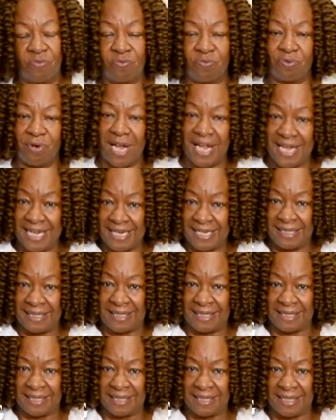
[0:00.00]

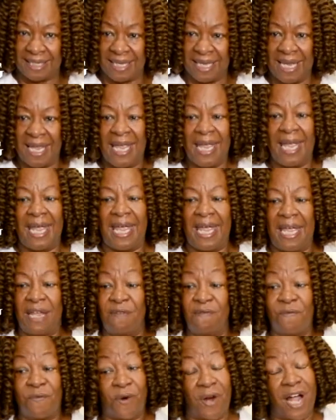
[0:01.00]
rice,
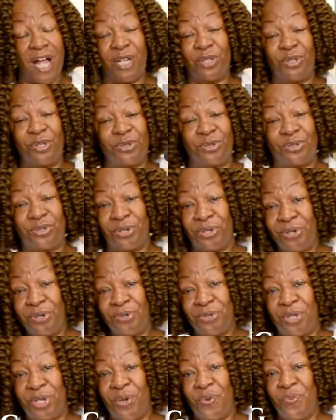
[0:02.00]
and for our
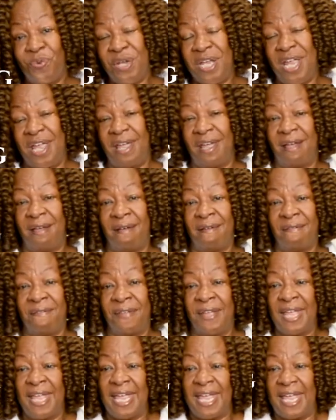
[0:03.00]
dessert we have
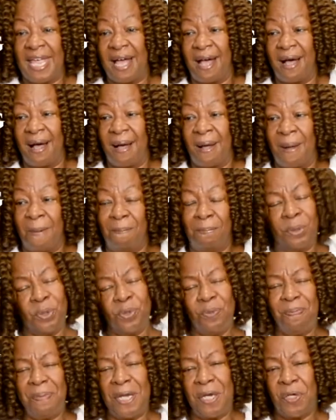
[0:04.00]

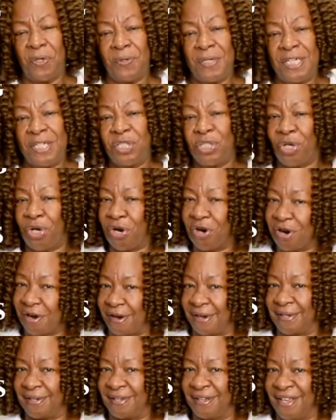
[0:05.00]
blueberry
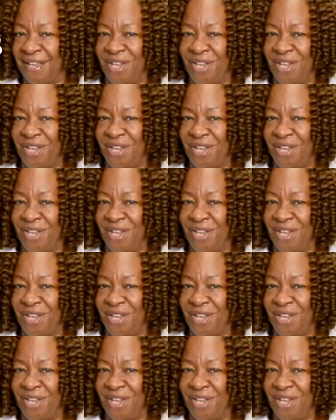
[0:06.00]
tart.